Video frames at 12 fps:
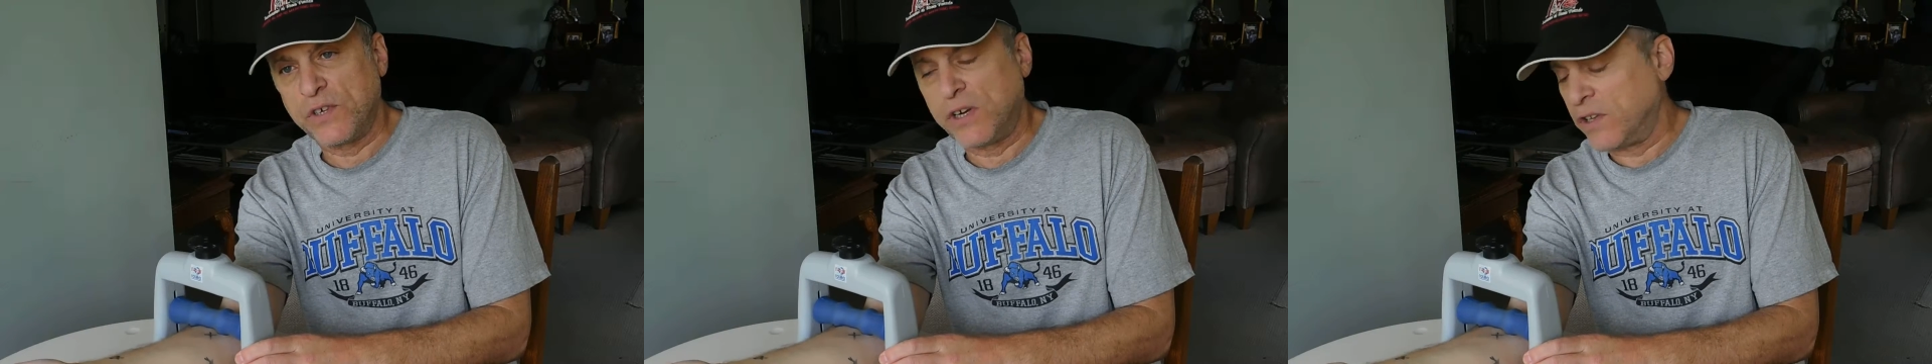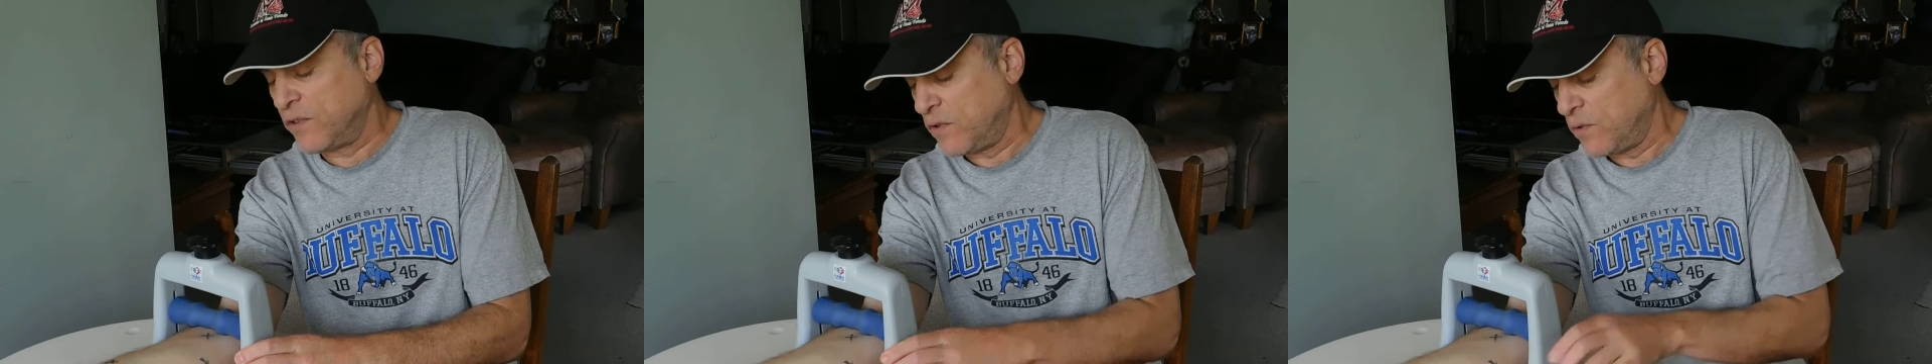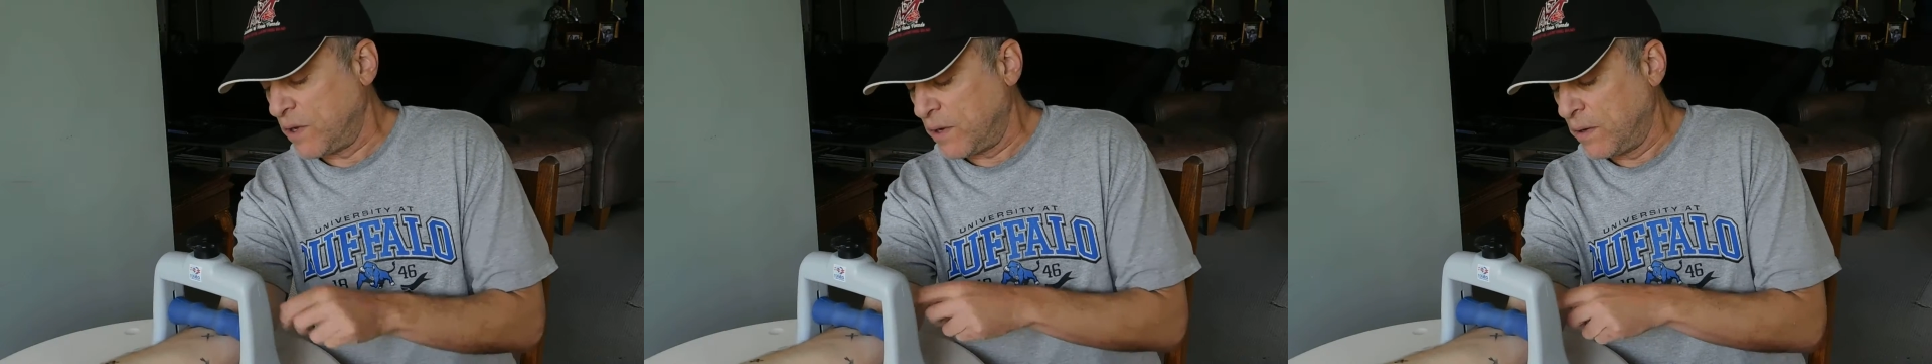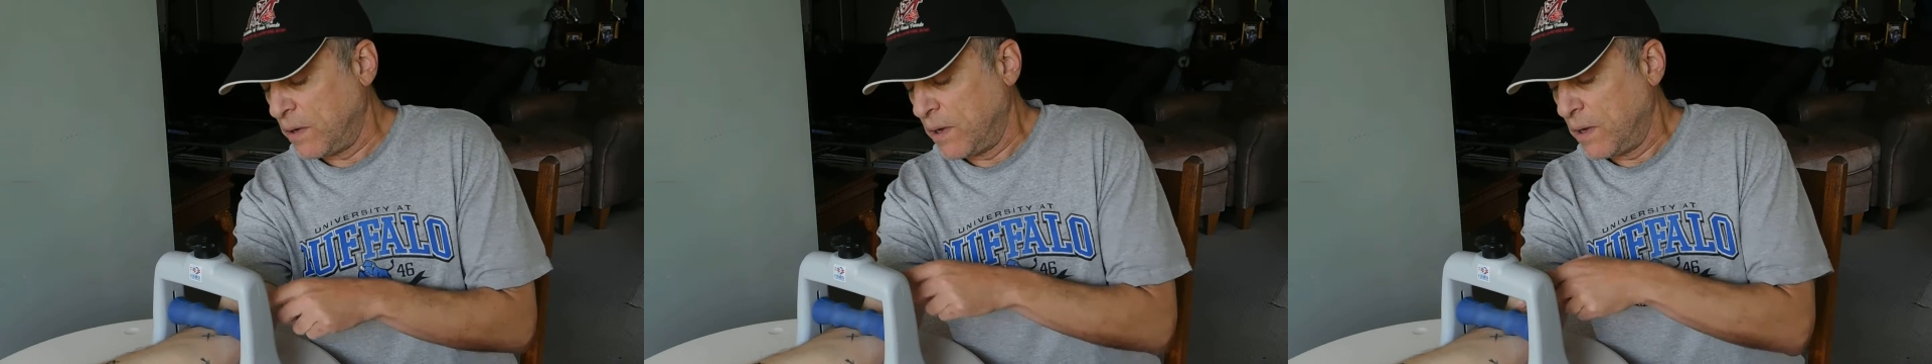You can do the
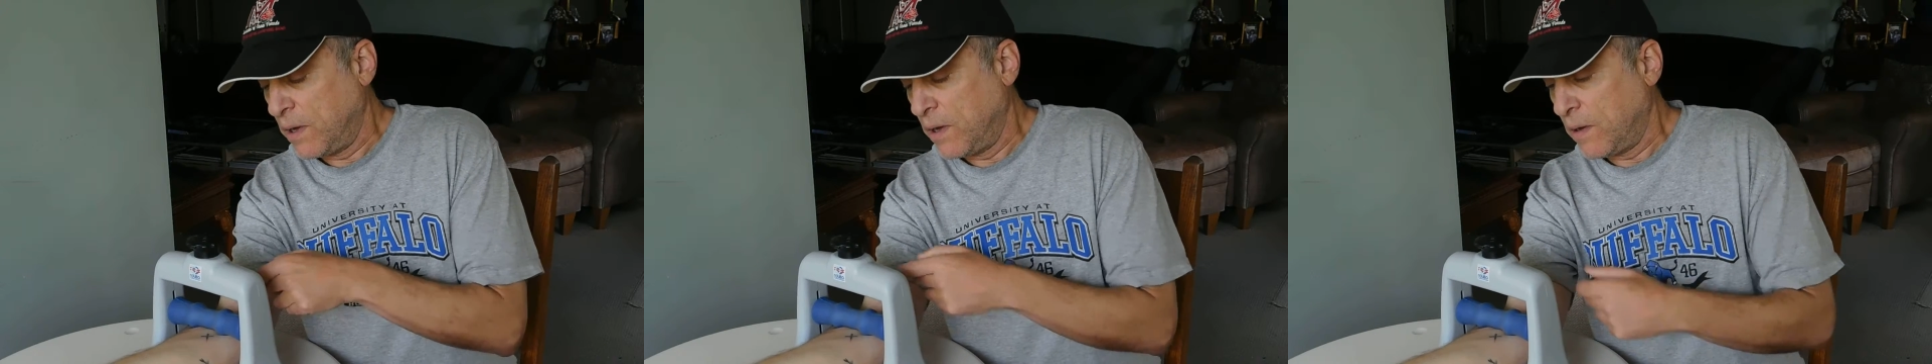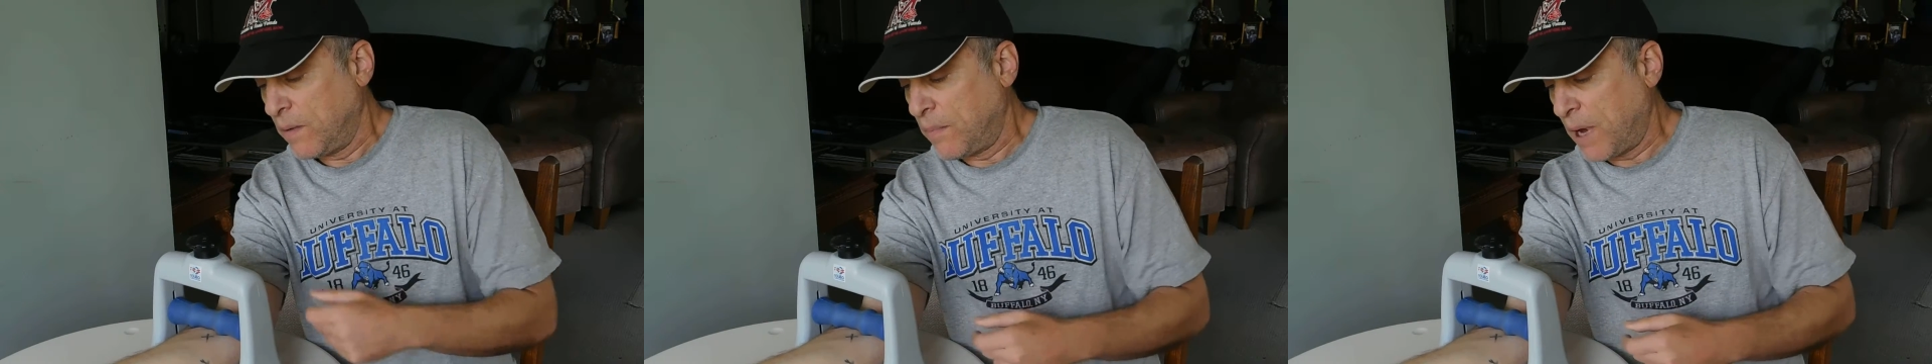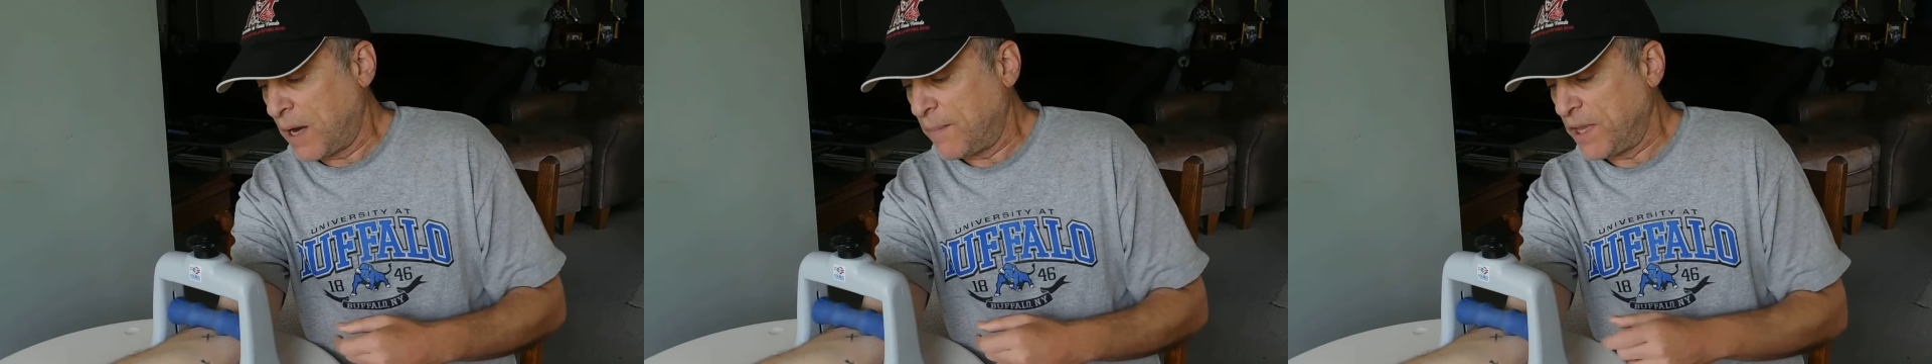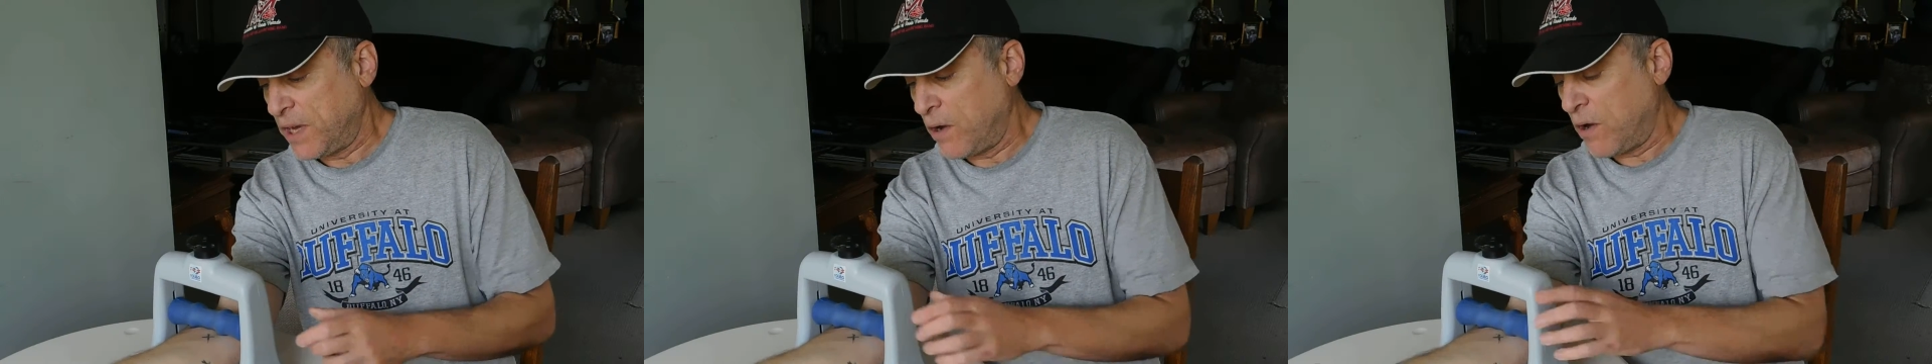bottom
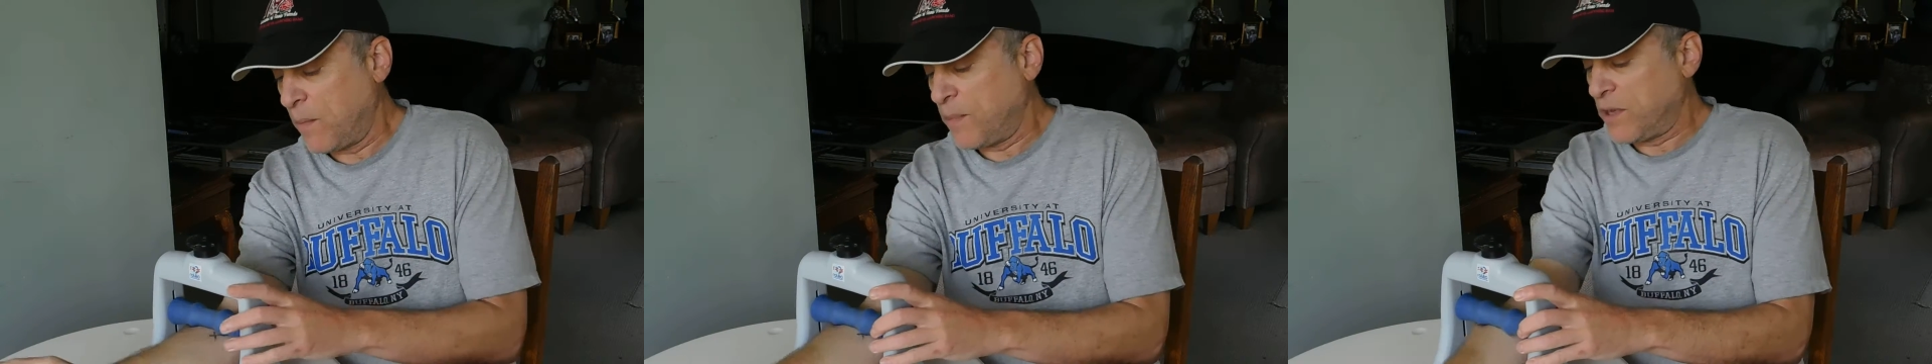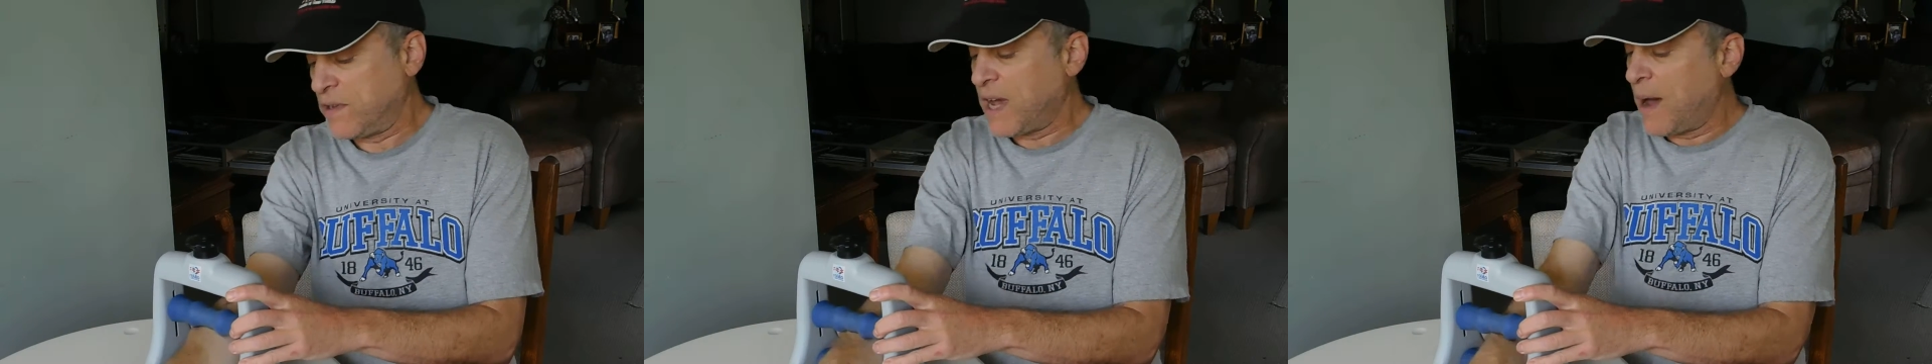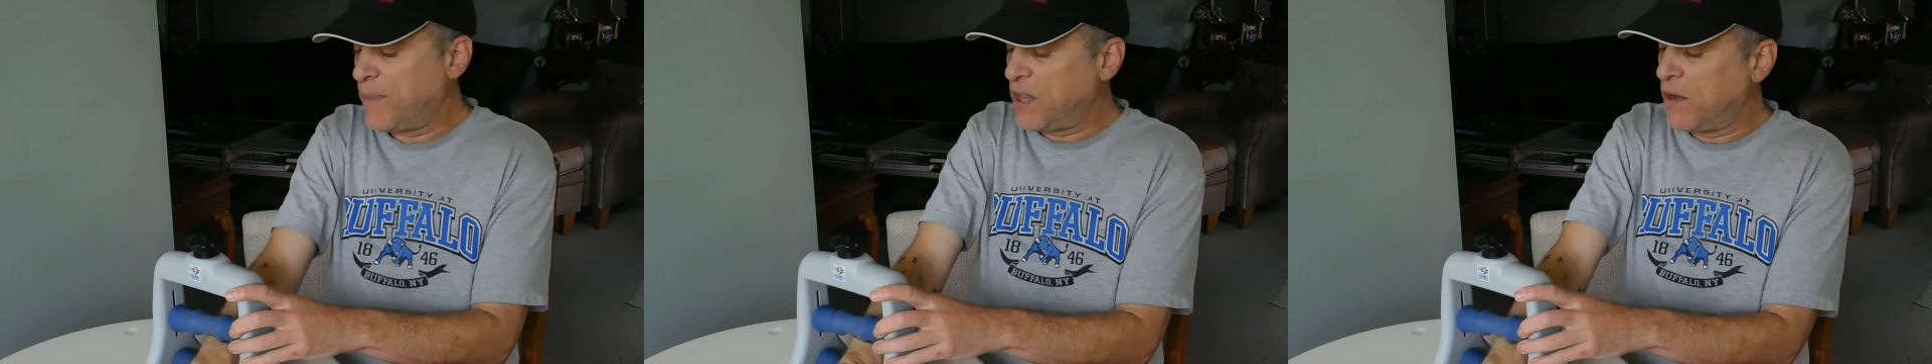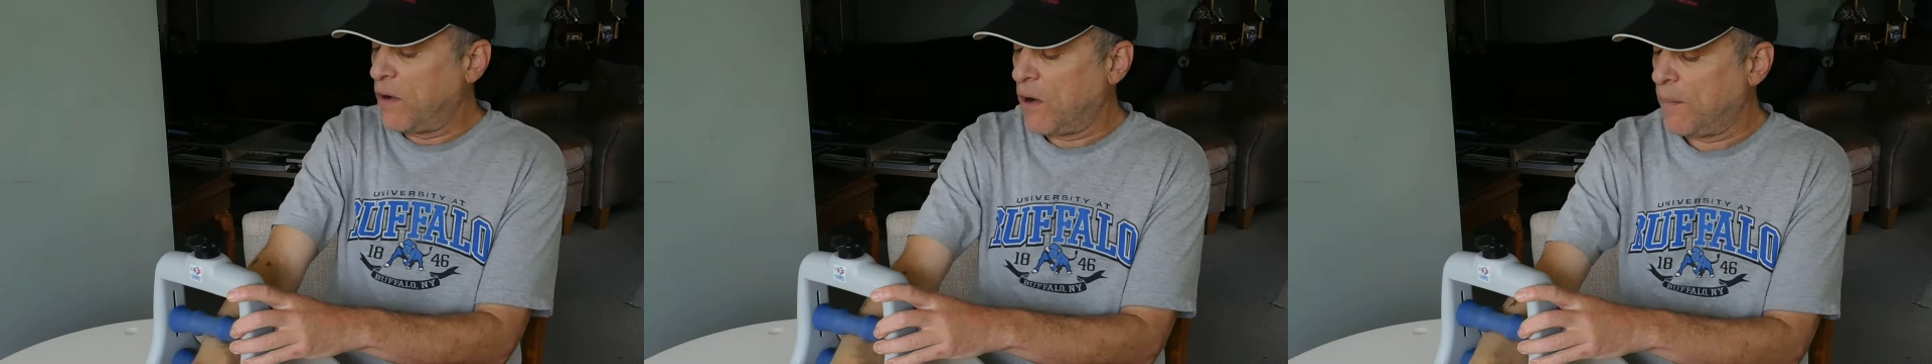of the arm or the top of
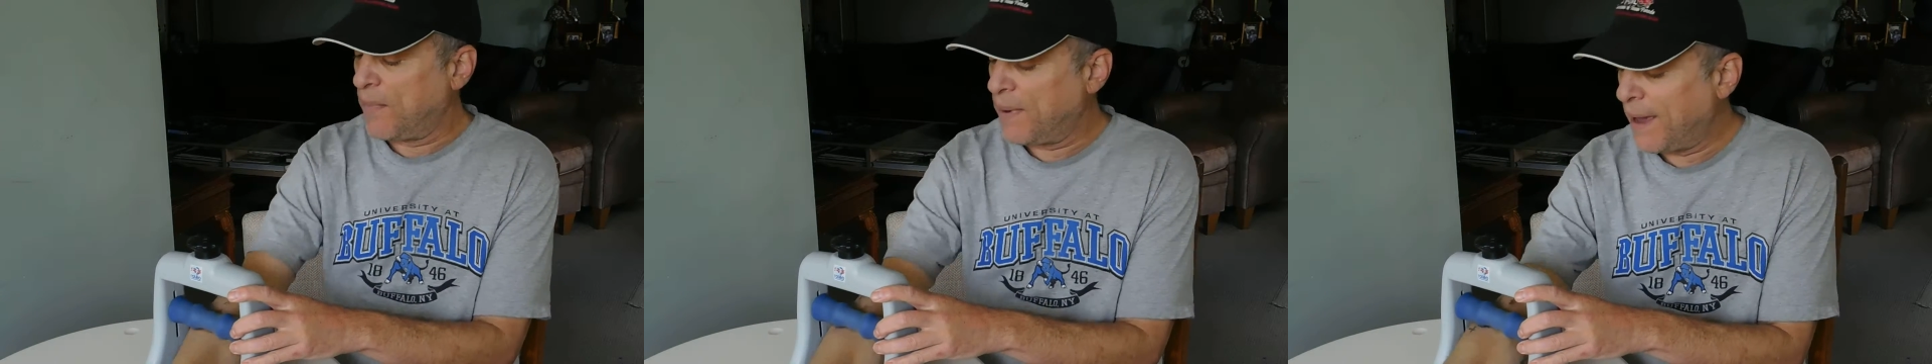the arm,